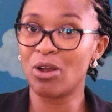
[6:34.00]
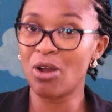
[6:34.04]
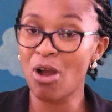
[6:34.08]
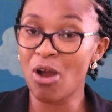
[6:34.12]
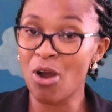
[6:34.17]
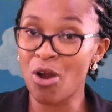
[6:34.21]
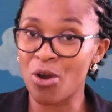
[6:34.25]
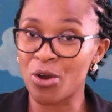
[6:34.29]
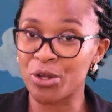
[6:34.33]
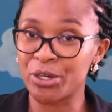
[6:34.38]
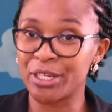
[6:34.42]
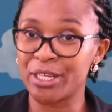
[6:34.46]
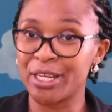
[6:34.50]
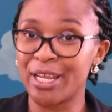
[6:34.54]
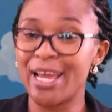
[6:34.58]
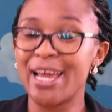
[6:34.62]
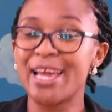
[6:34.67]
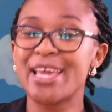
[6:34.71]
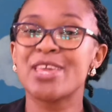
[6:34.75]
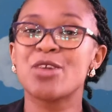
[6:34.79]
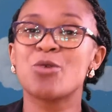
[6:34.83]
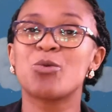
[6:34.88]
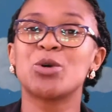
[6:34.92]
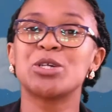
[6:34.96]
God.
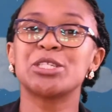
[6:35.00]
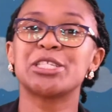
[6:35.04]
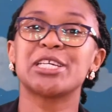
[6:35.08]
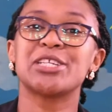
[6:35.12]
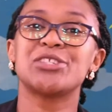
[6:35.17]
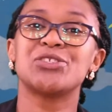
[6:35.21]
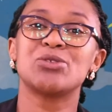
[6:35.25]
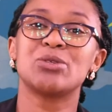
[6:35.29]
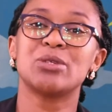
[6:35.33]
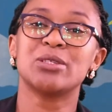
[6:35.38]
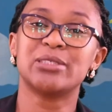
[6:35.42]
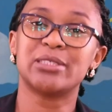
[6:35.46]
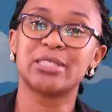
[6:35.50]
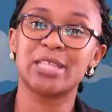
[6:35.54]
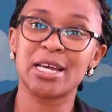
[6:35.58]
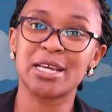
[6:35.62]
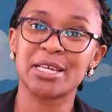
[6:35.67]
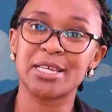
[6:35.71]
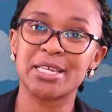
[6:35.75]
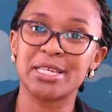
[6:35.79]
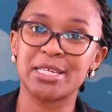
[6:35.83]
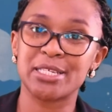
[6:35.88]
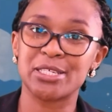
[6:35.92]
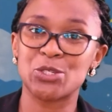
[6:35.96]
He wanted
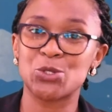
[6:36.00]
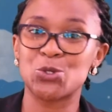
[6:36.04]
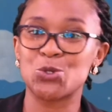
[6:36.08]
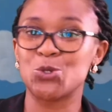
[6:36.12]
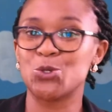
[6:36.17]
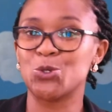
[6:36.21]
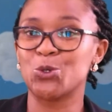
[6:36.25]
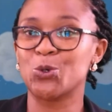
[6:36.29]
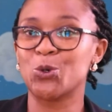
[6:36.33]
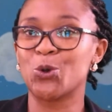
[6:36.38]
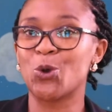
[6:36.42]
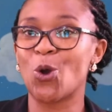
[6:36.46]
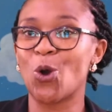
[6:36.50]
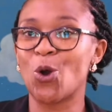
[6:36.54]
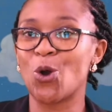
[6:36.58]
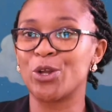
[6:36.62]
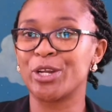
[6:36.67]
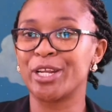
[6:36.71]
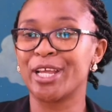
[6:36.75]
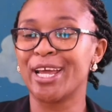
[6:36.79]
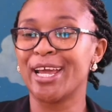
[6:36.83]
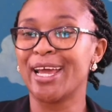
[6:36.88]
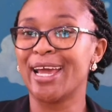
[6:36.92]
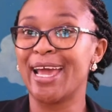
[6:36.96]
Zacchaeus to know
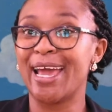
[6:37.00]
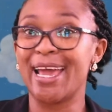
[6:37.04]
God.